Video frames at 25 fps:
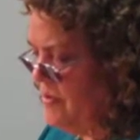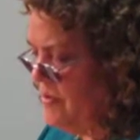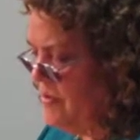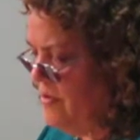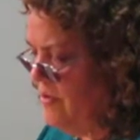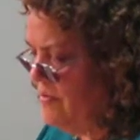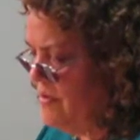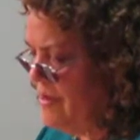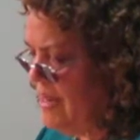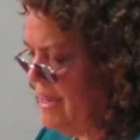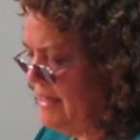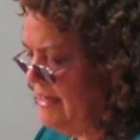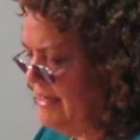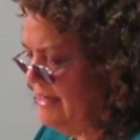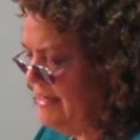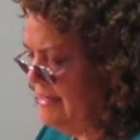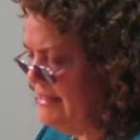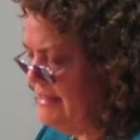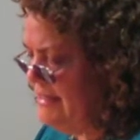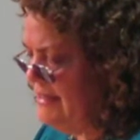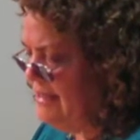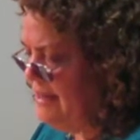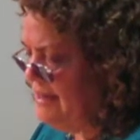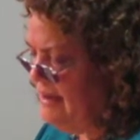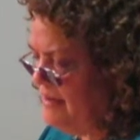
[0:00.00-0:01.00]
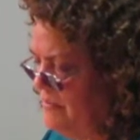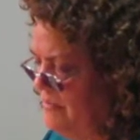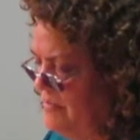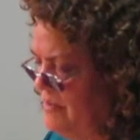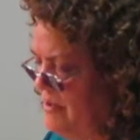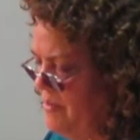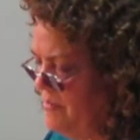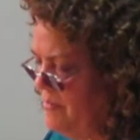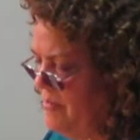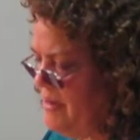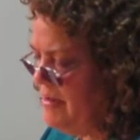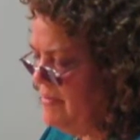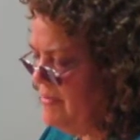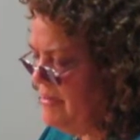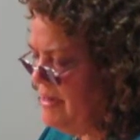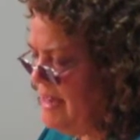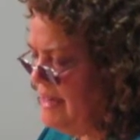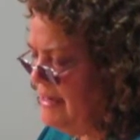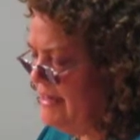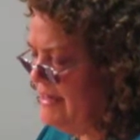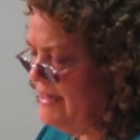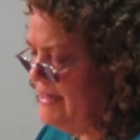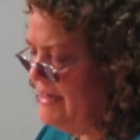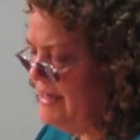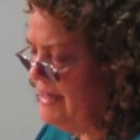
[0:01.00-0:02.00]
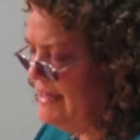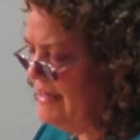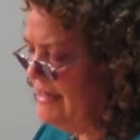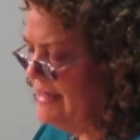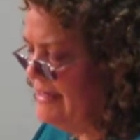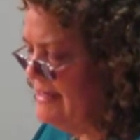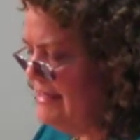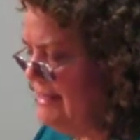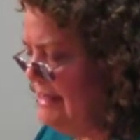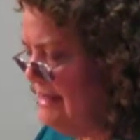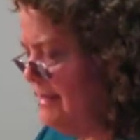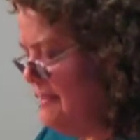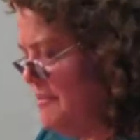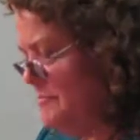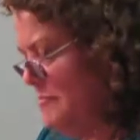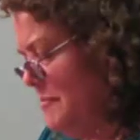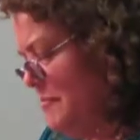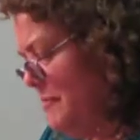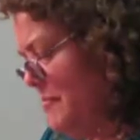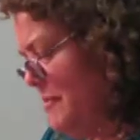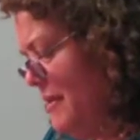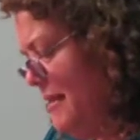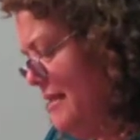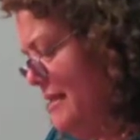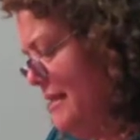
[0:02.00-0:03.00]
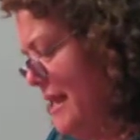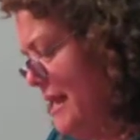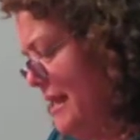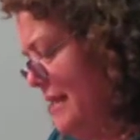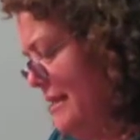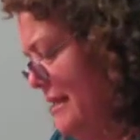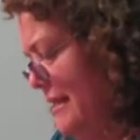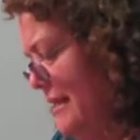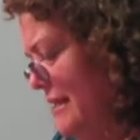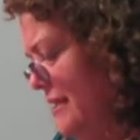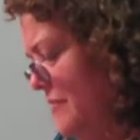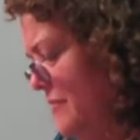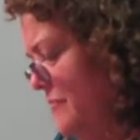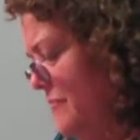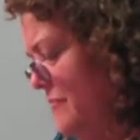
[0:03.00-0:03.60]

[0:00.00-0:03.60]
Or 90, you know, around 90, 96, but probably 90.